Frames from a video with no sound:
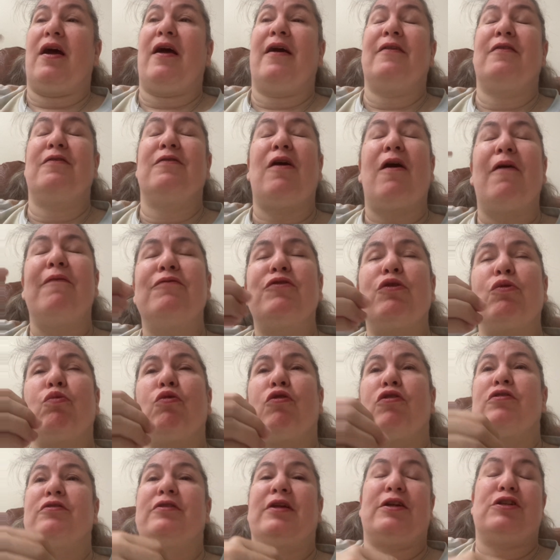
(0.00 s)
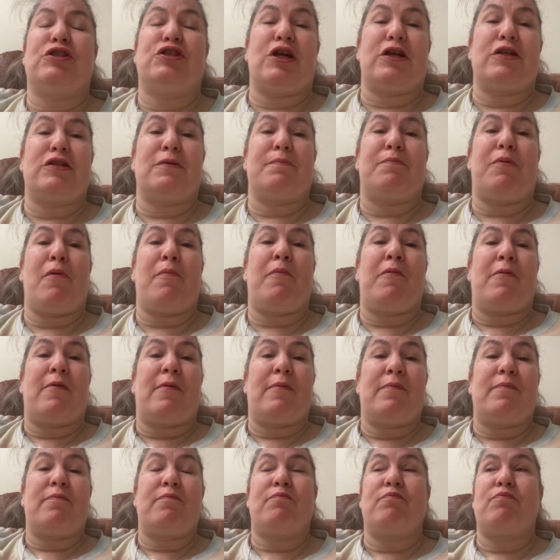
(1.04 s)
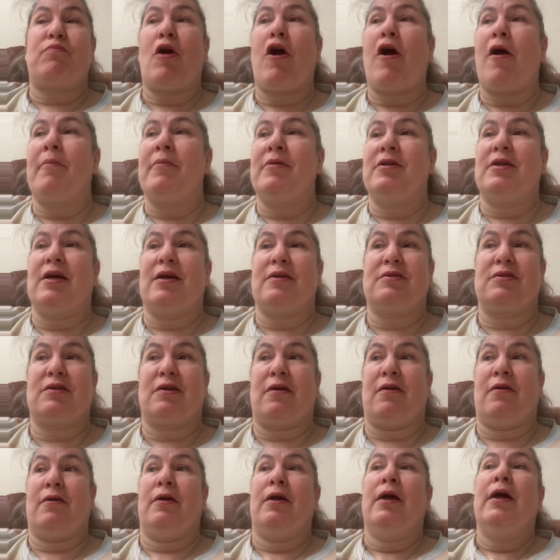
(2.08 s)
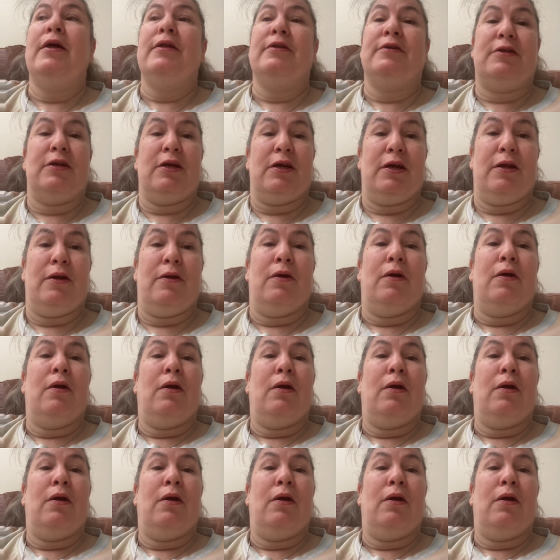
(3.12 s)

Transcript: I love the work that Jessica Pomadeska did.